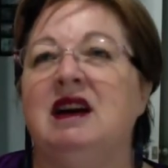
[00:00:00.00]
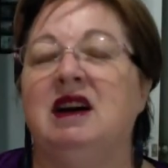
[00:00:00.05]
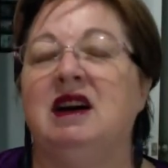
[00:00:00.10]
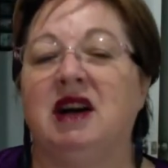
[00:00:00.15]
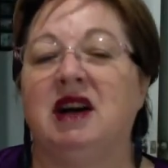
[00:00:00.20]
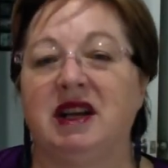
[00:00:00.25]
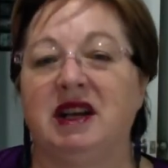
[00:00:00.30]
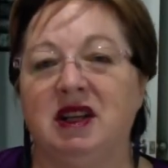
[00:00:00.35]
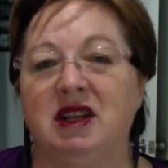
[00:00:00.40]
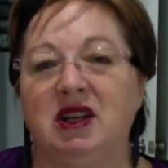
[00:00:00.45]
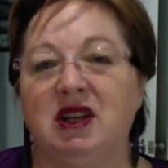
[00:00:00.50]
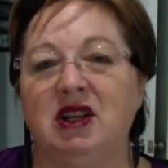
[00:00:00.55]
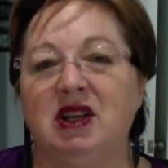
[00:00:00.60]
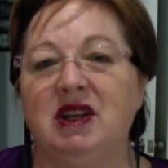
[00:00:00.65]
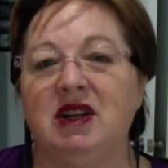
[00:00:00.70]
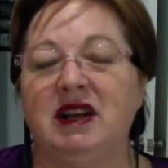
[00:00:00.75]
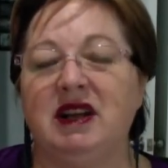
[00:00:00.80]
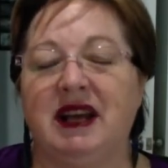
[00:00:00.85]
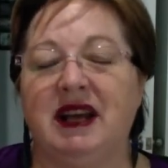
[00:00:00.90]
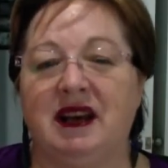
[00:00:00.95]
I can
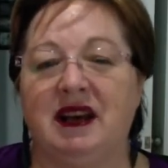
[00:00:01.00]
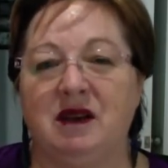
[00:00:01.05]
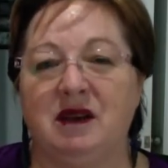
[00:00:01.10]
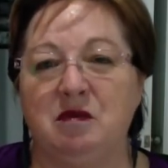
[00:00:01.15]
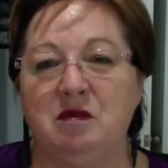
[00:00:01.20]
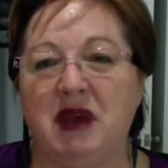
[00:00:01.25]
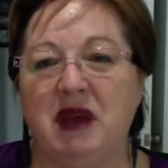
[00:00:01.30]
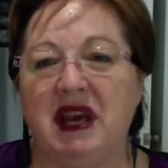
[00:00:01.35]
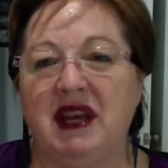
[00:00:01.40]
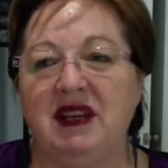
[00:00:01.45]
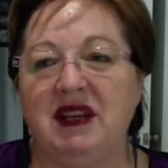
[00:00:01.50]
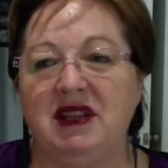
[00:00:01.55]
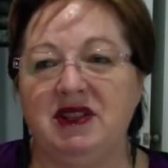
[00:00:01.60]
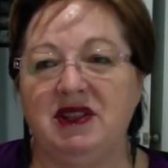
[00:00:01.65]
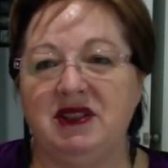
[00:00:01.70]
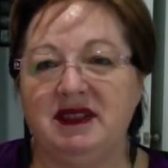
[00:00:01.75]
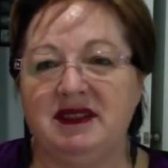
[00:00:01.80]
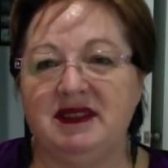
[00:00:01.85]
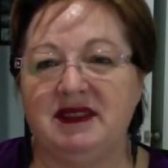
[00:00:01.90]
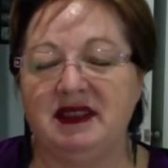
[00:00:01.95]
learn how to
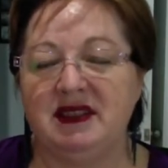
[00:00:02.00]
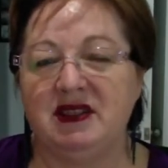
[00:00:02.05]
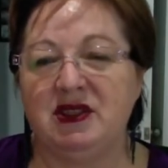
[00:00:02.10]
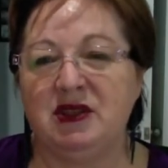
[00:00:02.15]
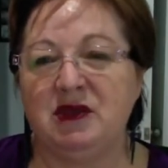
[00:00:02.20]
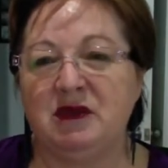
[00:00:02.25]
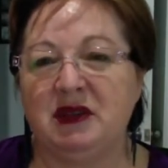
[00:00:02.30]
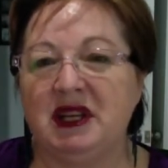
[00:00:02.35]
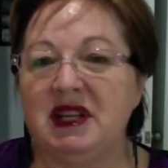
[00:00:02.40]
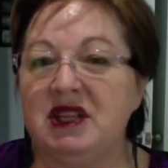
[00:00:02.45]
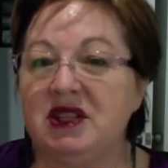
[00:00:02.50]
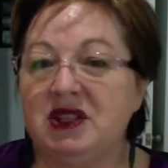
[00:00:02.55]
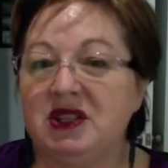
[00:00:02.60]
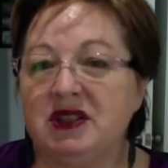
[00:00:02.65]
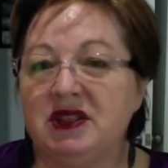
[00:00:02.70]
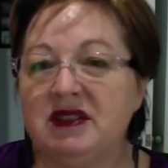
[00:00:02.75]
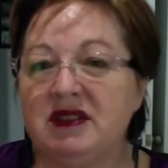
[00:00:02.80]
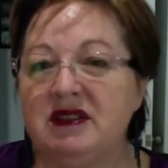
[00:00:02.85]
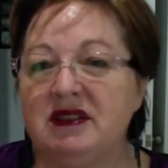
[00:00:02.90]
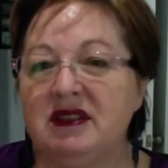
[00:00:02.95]
manage this
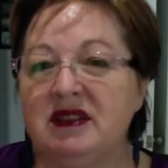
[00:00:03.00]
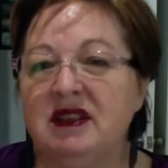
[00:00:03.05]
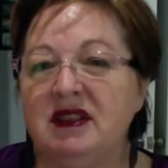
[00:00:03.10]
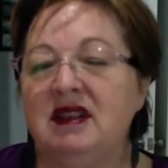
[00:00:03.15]
situation.